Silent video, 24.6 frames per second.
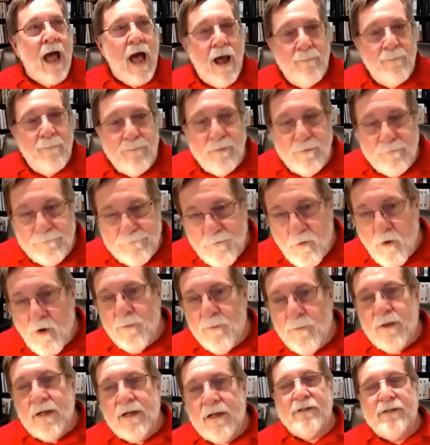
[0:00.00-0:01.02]
on
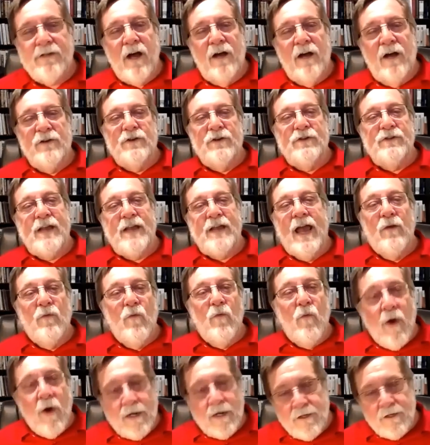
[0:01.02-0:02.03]
performance, understand
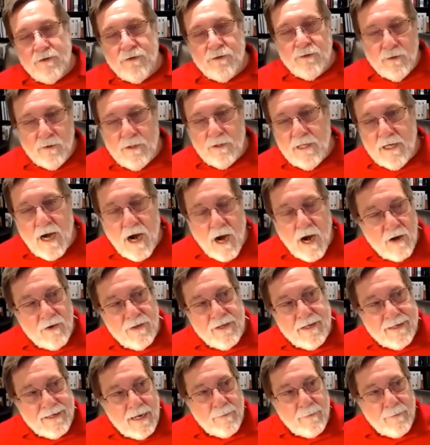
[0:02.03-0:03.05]
what truly are
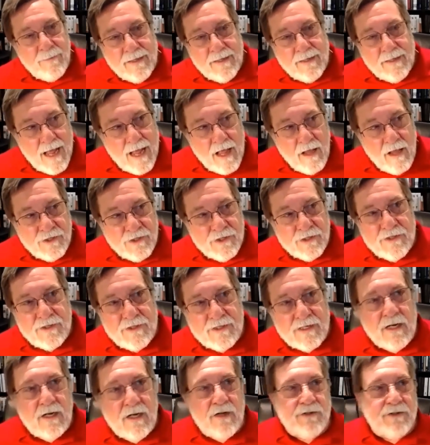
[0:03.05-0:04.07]
the enabling knowledge and
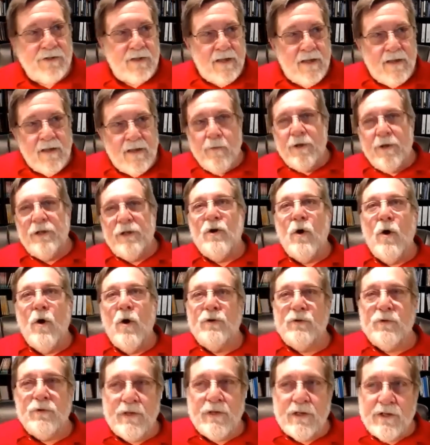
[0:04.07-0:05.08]
skills, and then when you go
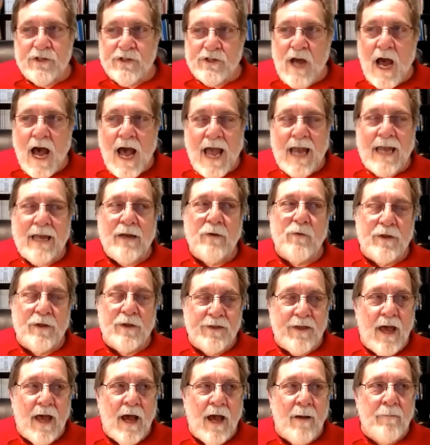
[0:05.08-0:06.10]
into design
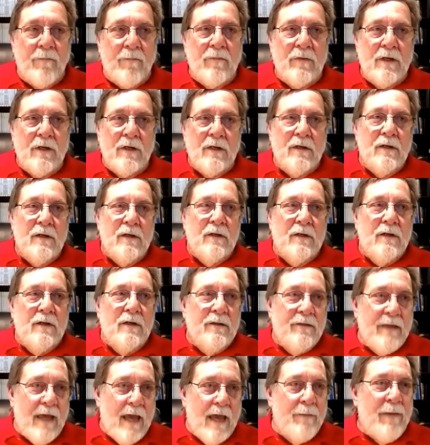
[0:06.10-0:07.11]
with them,
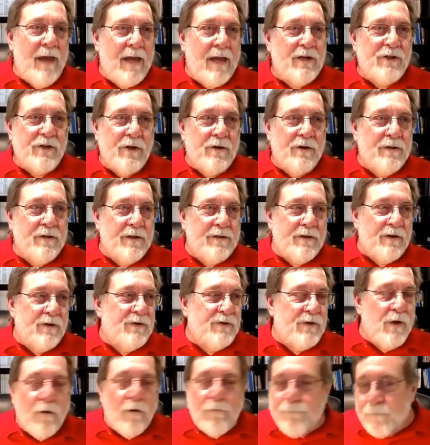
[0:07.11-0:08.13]
they make sure that
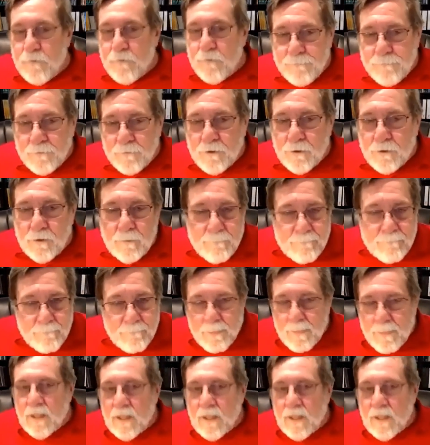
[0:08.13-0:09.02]
there's no foo-foo,